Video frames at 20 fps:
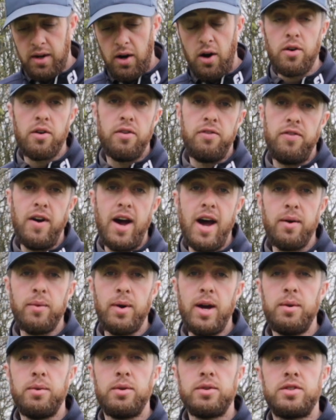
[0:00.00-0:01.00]
or a
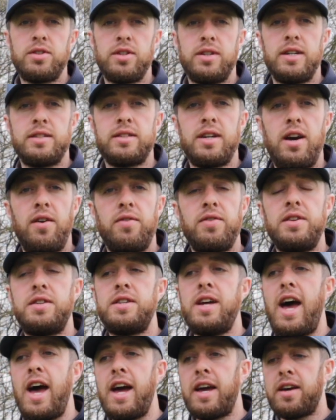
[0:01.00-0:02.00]
fairway wood should I say, off the
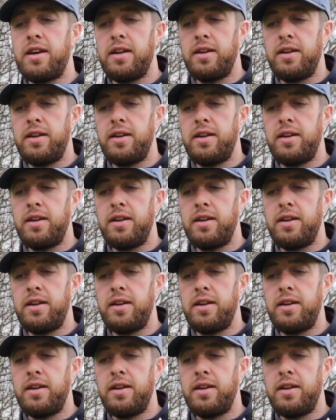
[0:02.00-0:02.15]
deck.